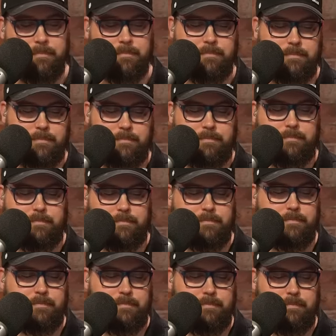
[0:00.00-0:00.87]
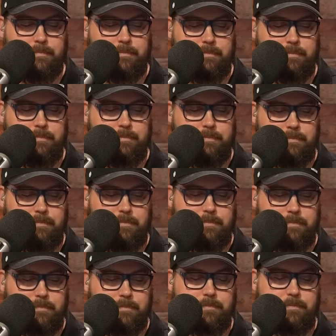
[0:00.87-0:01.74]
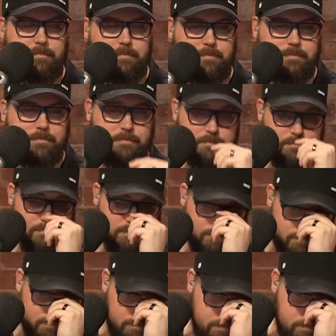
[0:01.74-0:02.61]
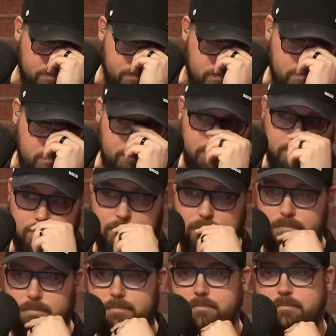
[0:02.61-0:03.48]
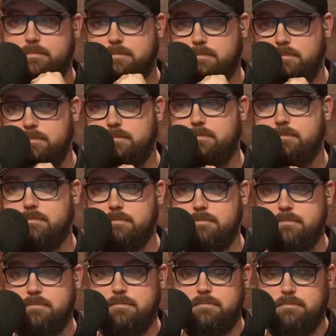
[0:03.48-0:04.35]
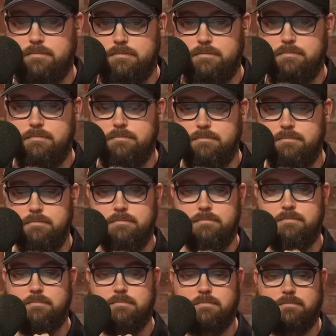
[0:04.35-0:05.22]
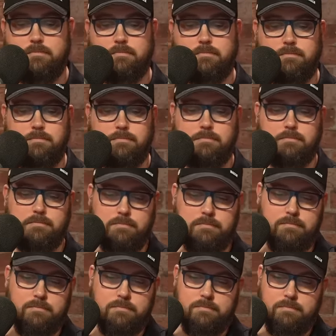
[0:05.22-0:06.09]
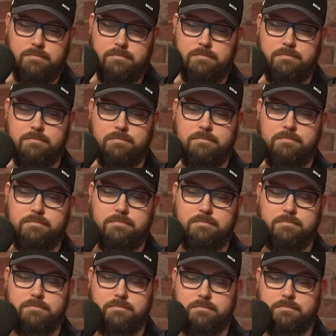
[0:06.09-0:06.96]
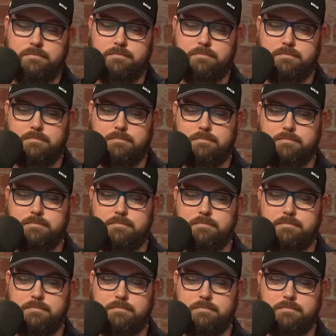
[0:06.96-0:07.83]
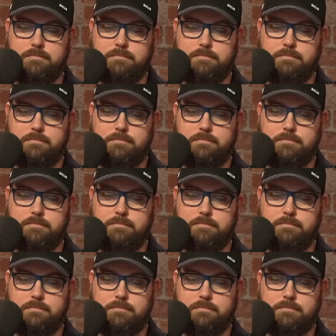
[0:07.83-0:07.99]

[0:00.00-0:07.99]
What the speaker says: This person isn't speaking.